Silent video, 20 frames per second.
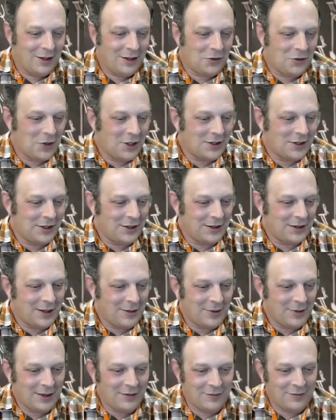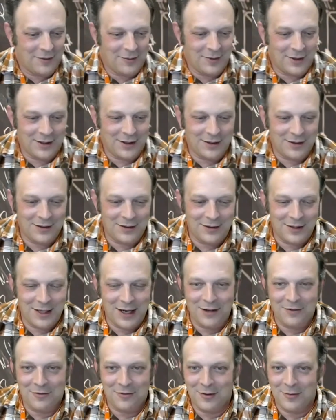question coming in from the
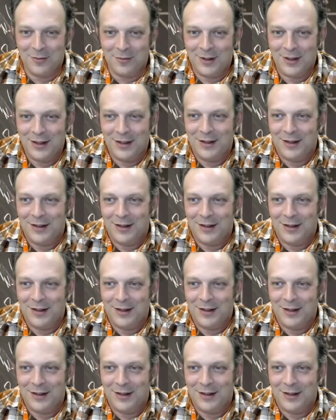chat room,